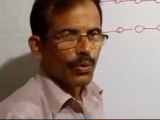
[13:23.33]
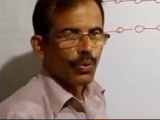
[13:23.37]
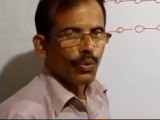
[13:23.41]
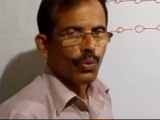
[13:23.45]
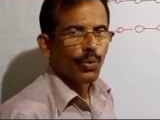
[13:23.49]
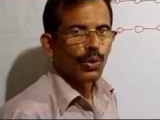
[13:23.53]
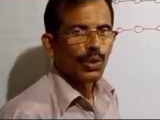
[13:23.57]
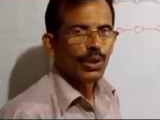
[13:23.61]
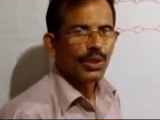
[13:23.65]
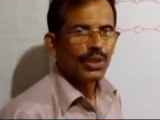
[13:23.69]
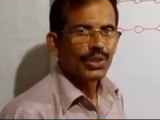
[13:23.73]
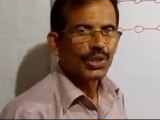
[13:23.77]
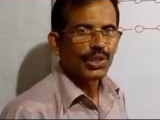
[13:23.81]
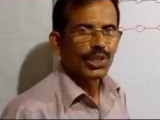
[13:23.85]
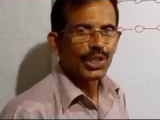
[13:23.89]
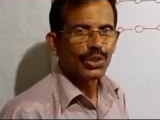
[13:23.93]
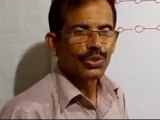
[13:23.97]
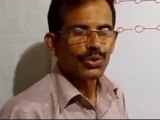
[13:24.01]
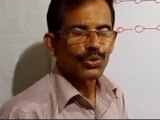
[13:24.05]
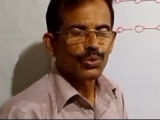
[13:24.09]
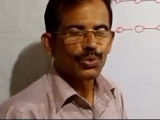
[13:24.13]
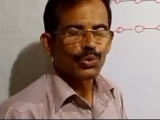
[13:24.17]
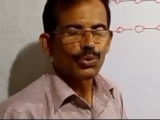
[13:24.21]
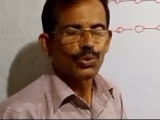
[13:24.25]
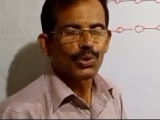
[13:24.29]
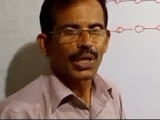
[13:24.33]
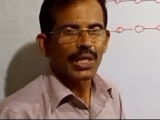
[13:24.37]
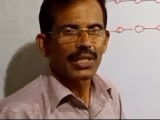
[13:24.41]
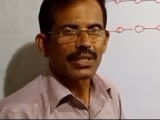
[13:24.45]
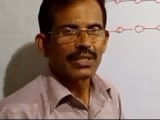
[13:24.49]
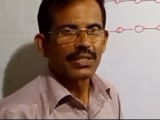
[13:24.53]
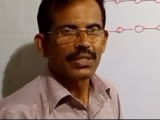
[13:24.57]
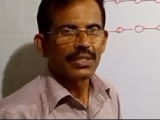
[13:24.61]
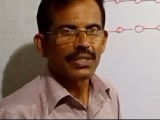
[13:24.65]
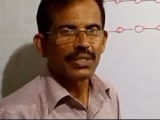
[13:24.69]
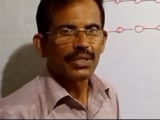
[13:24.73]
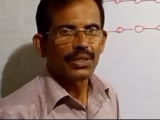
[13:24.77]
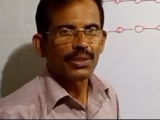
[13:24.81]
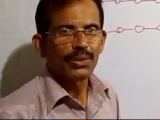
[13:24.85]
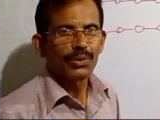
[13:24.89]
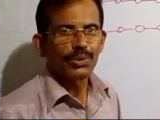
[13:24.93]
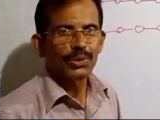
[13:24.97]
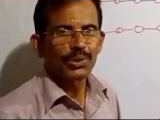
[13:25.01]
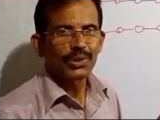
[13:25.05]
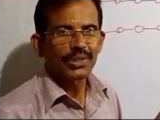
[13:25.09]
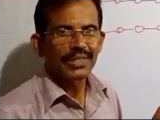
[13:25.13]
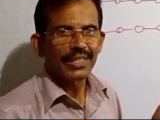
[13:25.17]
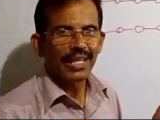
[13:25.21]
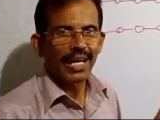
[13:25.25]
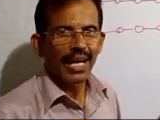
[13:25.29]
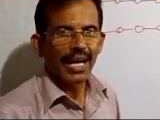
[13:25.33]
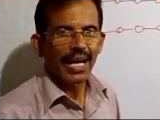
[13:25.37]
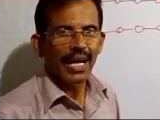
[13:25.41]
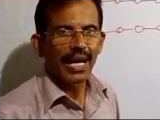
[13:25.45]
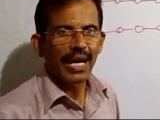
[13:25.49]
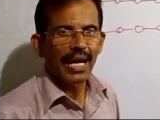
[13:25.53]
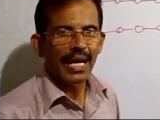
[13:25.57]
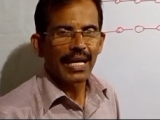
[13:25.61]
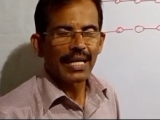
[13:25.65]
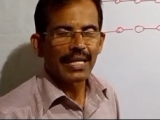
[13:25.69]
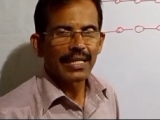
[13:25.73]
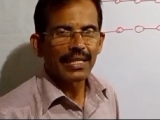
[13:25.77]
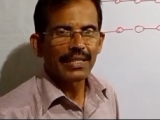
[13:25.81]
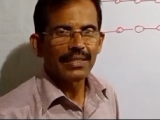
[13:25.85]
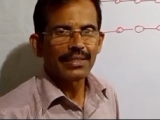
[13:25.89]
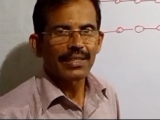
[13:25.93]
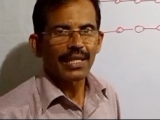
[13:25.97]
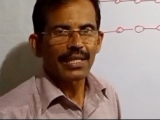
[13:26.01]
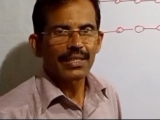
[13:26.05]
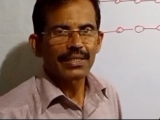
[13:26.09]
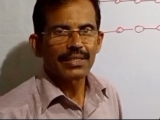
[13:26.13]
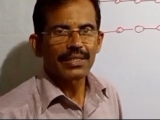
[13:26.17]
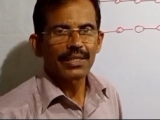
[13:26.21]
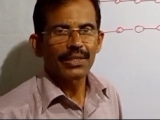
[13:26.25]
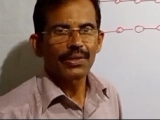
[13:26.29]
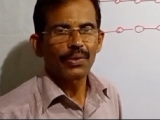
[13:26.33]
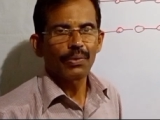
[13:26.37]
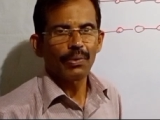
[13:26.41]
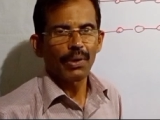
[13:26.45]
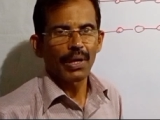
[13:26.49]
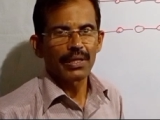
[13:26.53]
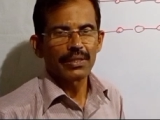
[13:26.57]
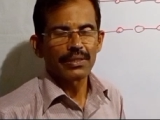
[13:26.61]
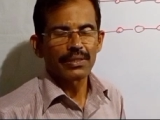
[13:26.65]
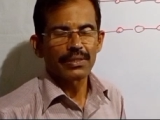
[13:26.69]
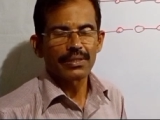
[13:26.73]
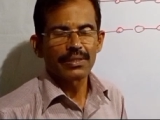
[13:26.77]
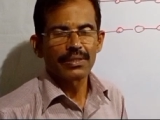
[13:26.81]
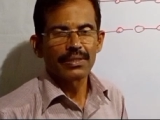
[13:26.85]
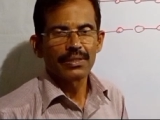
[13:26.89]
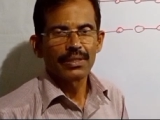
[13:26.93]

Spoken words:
which is two residues ahead in the sequence.